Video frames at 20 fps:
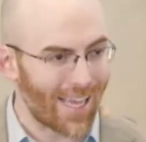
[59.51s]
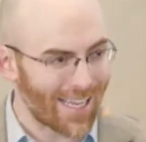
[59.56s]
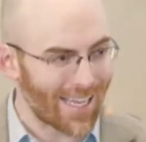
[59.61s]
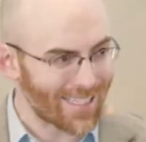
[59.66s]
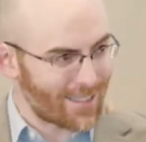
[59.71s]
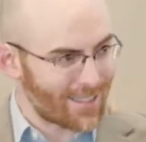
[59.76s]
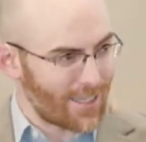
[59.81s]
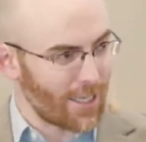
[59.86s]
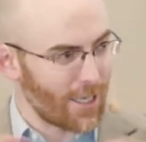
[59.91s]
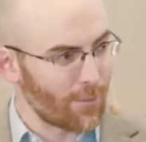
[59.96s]

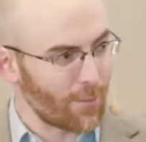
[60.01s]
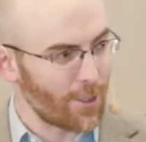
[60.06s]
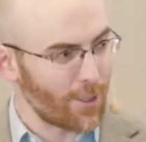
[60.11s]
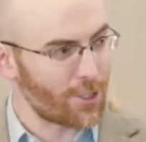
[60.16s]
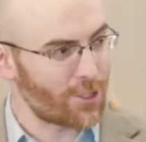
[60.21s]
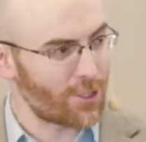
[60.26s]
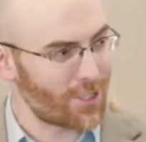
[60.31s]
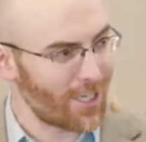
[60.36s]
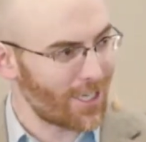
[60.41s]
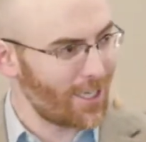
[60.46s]
That's the
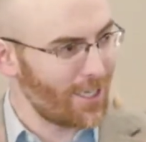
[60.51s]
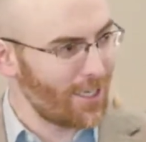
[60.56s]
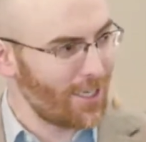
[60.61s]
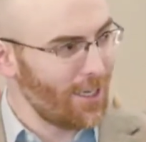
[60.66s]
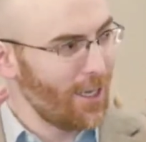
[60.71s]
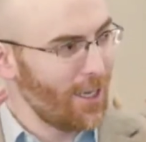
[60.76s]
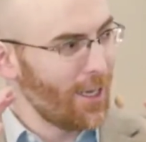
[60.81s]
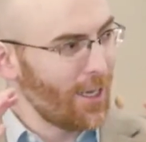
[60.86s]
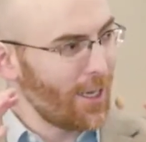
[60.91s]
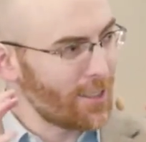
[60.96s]
image.
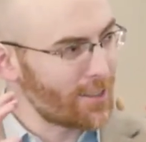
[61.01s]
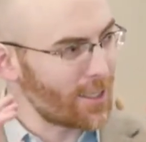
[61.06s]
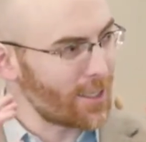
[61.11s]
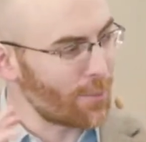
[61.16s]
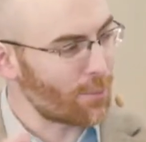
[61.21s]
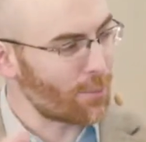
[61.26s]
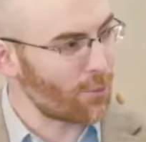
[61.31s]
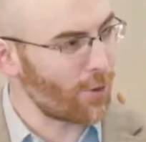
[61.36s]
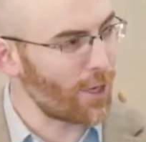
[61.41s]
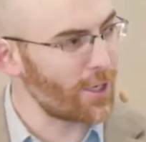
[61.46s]
Sin is
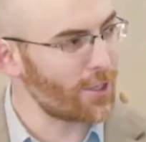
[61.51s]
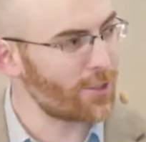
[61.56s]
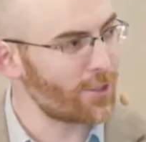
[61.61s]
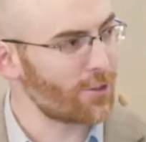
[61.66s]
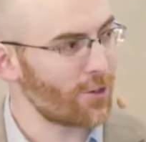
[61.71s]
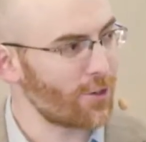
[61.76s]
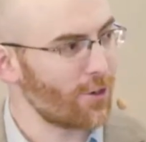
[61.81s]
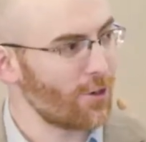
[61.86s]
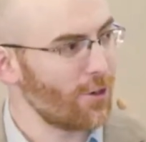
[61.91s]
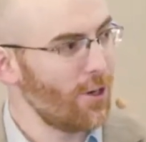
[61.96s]
a
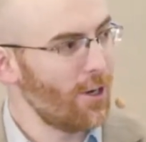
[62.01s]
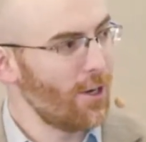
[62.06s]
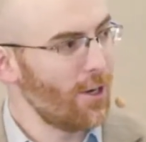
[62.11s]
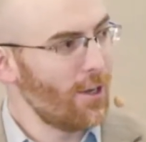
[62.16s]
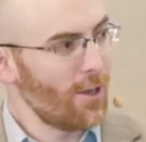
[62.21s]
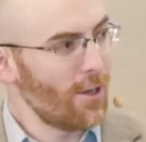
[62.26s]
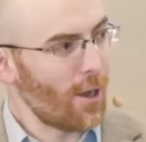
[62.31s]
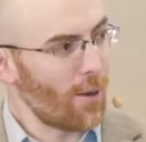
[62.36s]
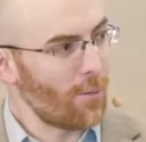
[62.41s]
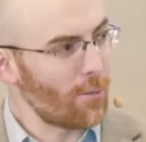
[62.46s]

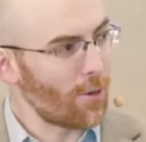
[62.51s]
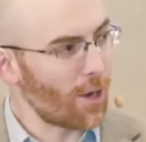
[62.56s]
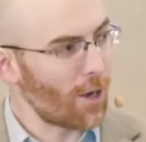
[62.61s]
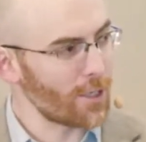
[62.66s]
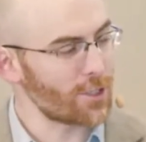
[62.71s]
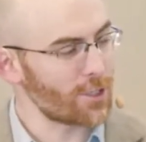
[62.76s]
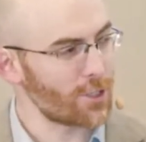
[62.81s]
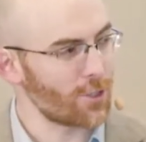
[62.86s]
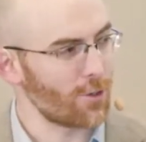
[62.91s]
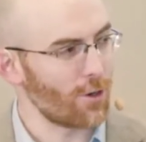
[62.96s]
predator, a
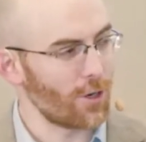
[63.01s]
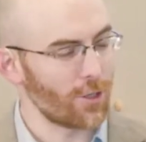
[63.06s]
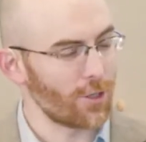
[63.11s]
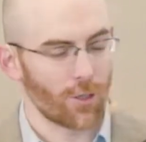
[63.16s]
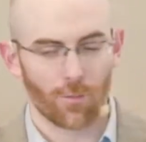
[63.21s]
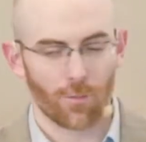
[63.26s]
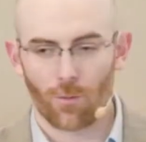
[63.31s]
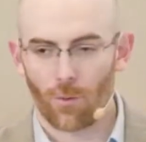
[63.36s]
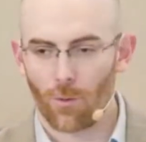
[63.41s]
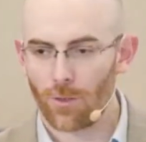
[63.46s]
monster on
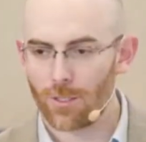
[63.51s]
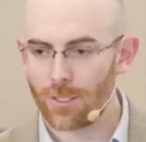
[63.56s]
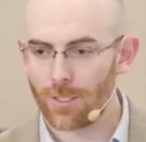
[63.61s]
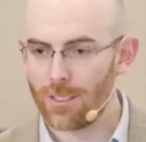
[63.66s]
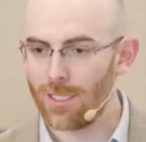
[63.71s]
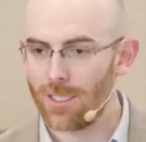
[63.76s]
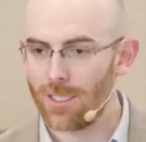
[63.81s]
your porch